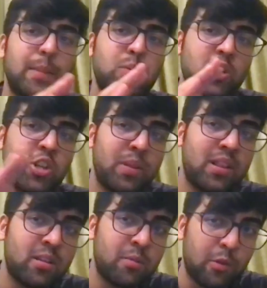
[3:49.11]
what should be
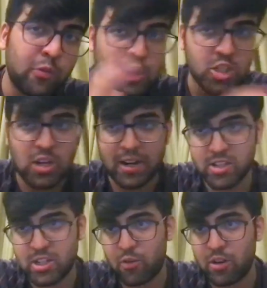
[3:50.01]
the future
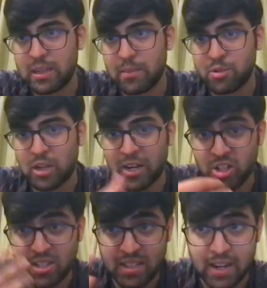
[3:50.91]
strategy for them,
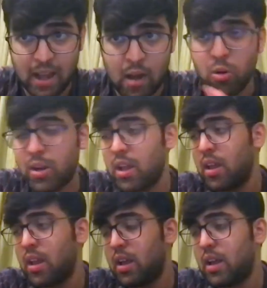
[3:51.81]
strategizing that out.
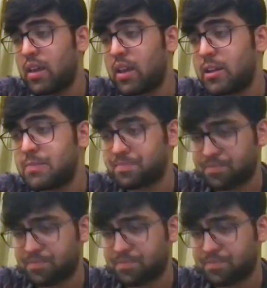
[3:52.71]
Yeah.